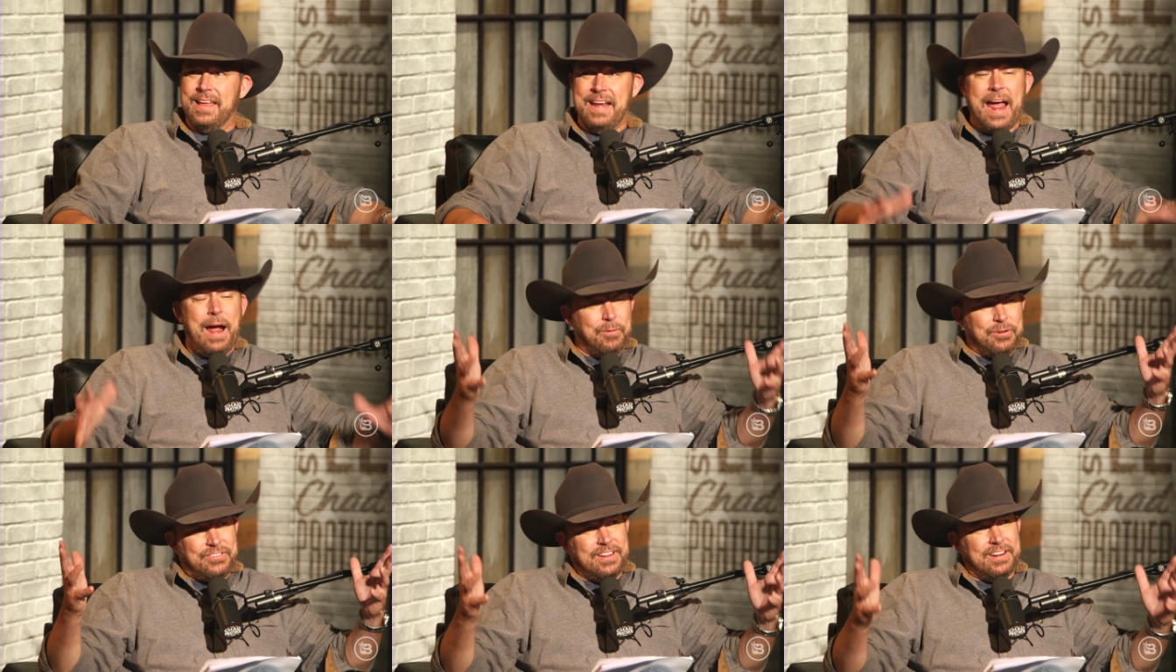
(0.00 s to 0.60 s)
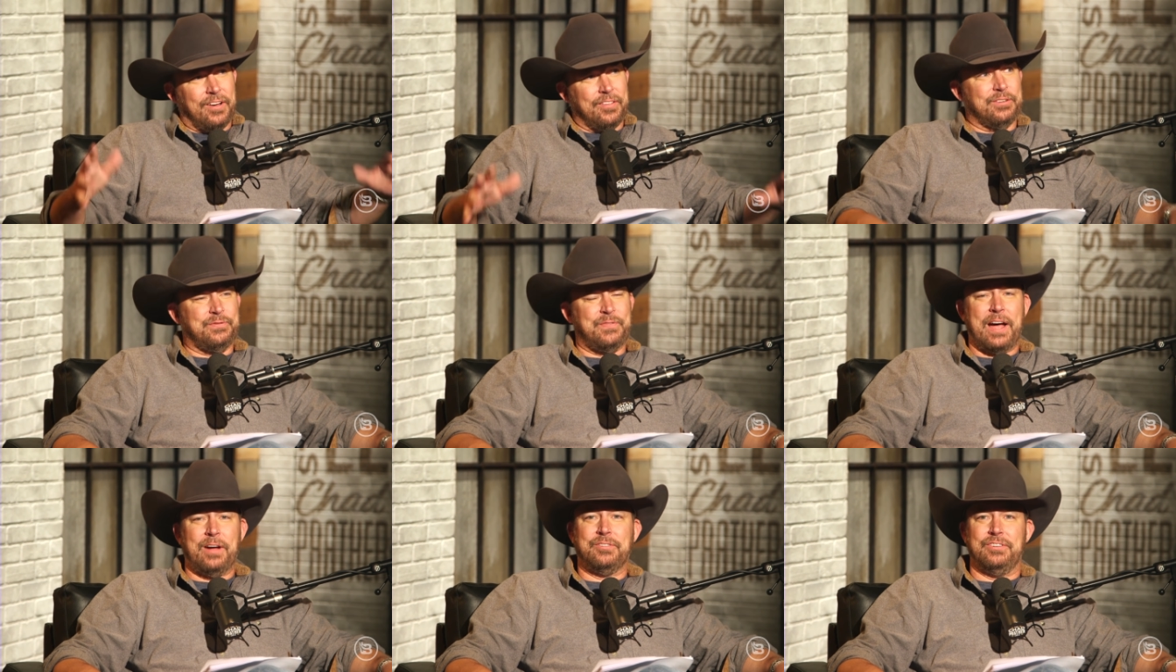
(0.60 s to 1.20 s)
And now we're seeing all this
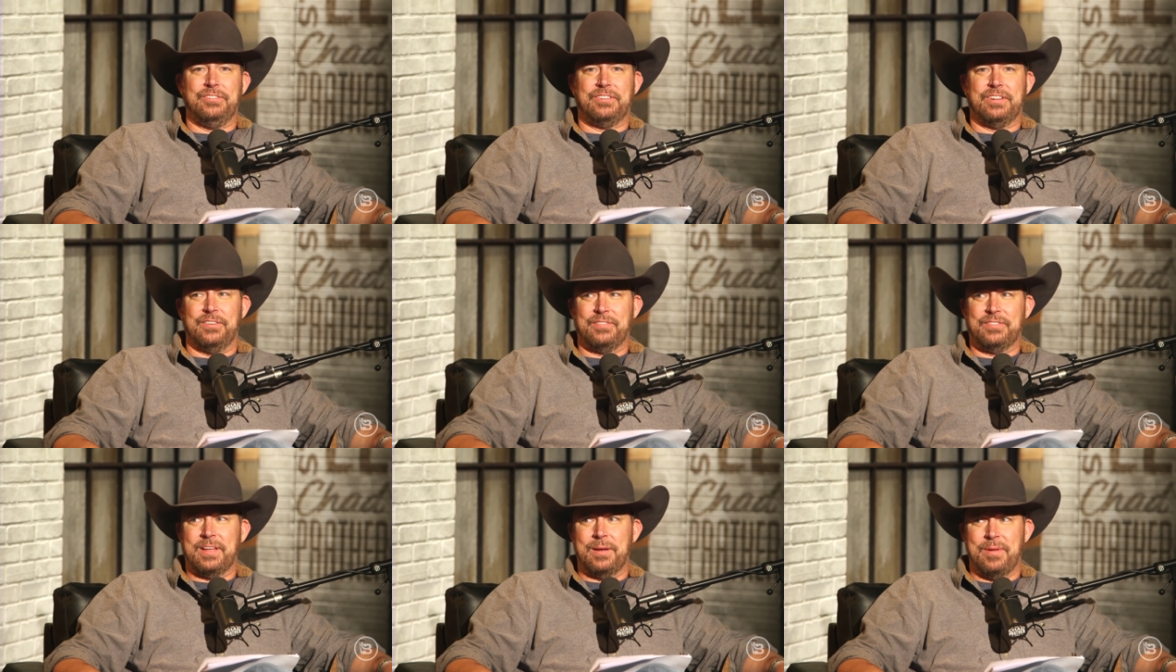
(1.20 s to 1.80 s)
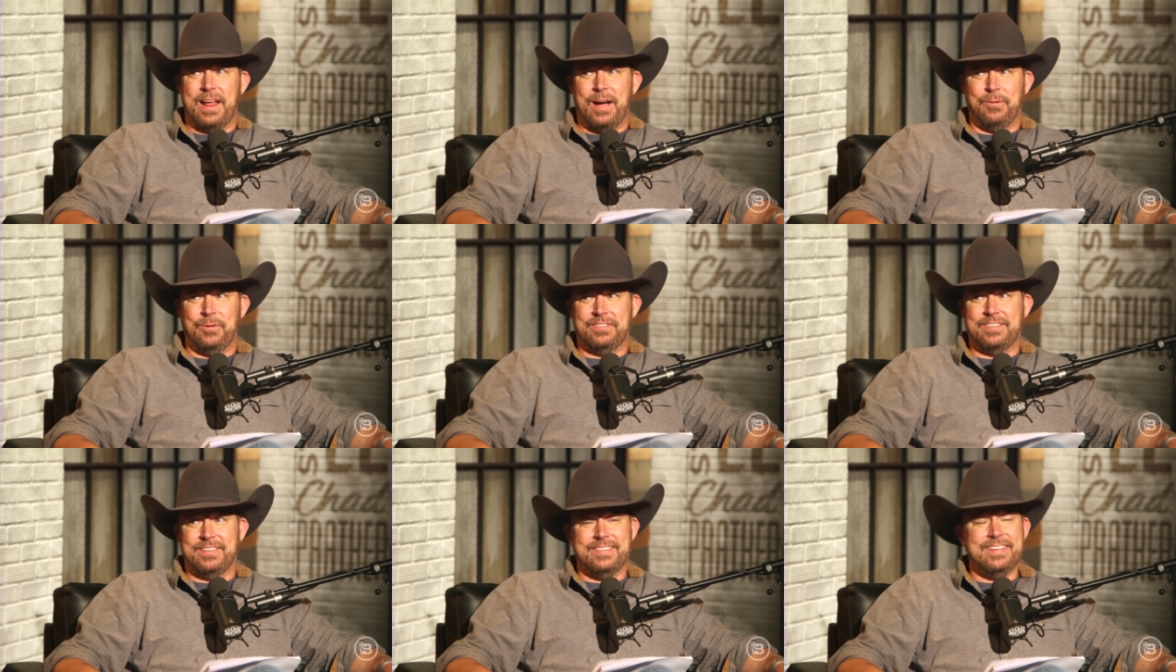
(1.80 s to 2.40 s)
Fauci stuff coming out,
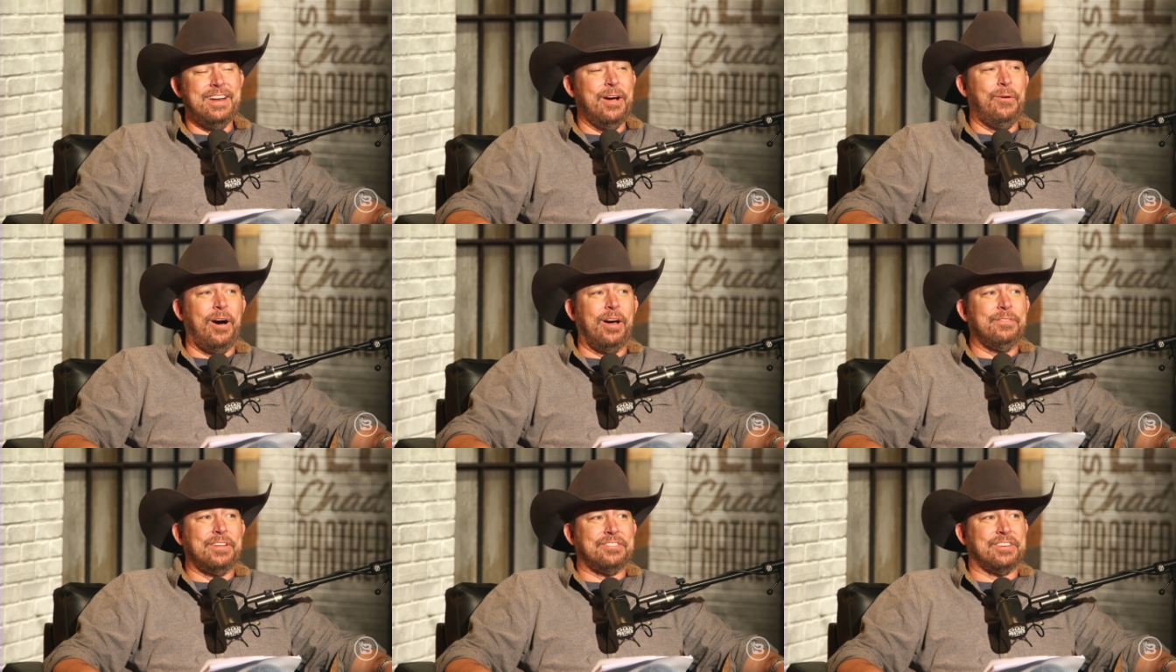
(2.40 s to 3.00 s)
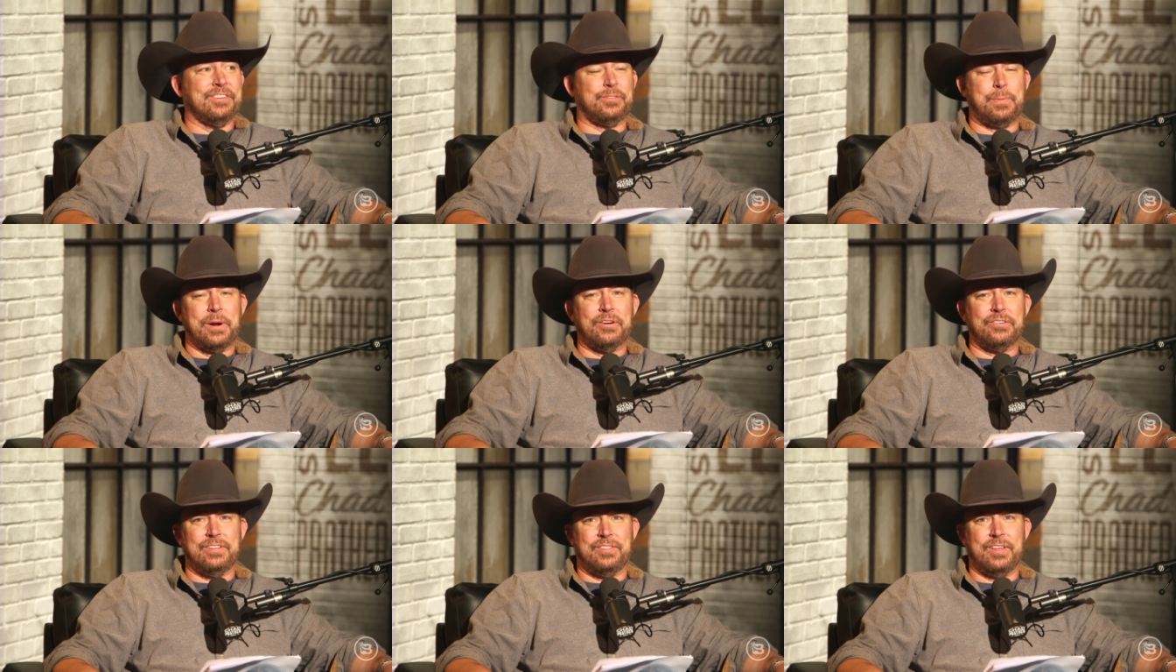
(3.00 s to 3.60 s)
which says, you know, all of us
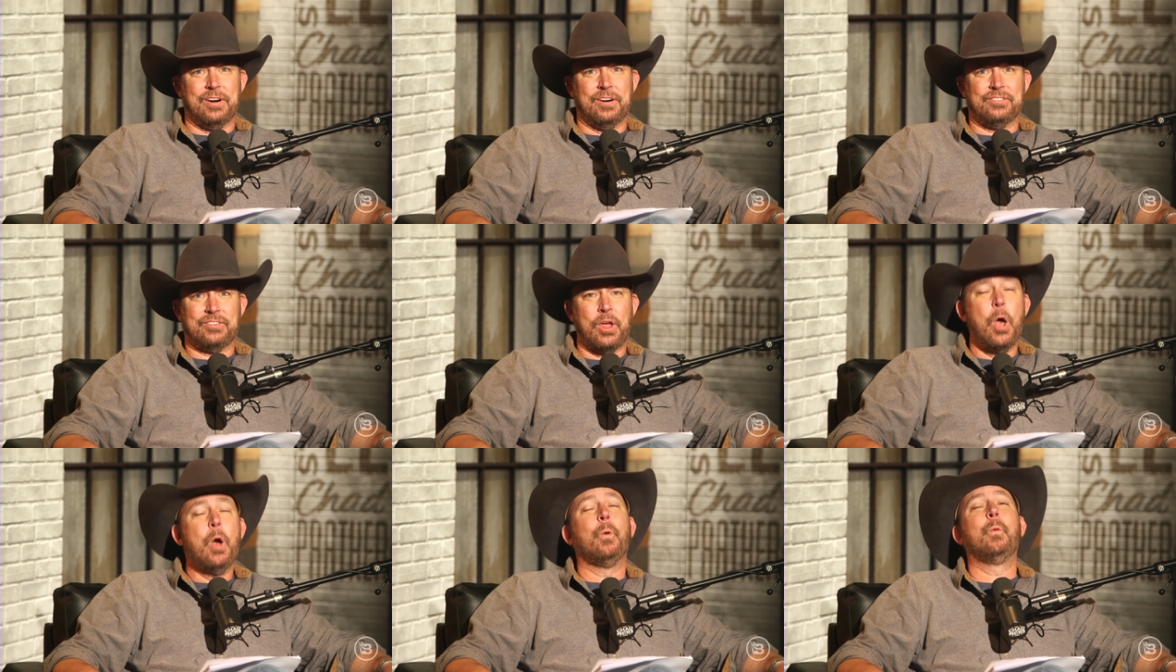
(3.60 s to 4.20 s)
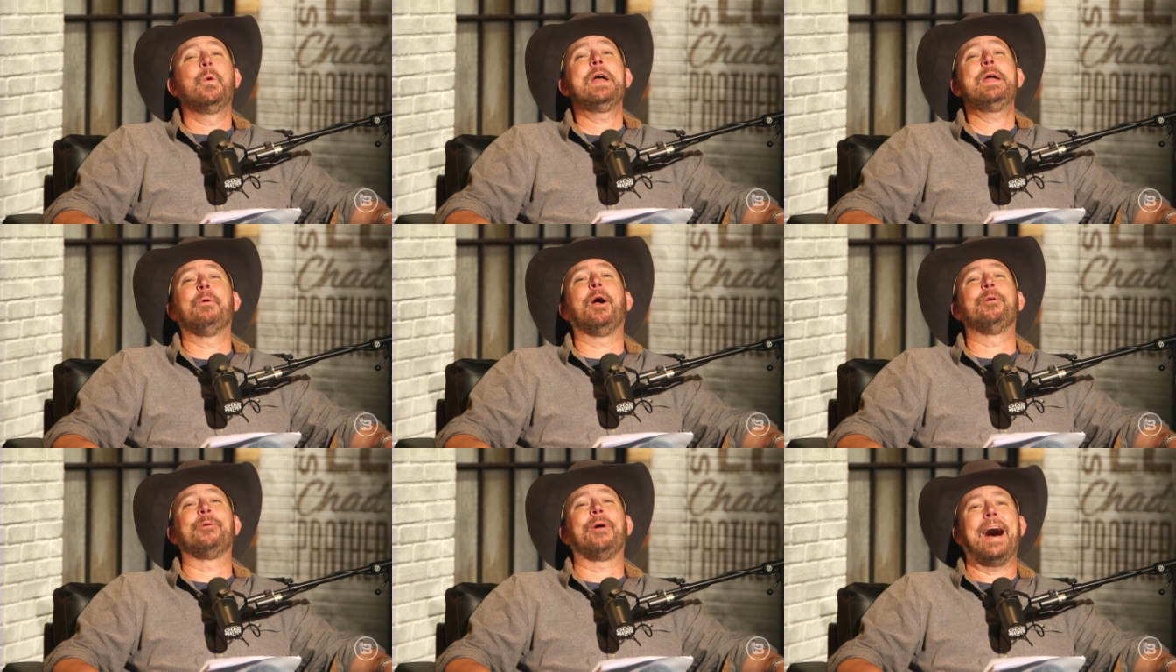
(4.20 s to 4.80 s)
conspiracy theorists, we
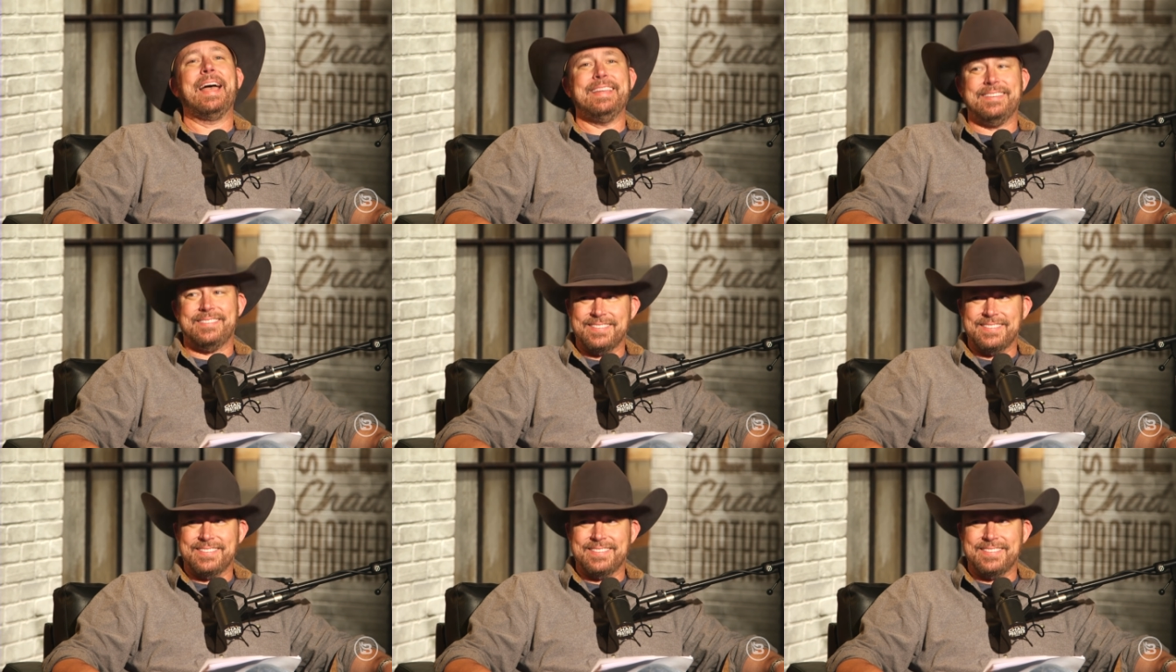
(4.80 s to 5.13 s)
were right.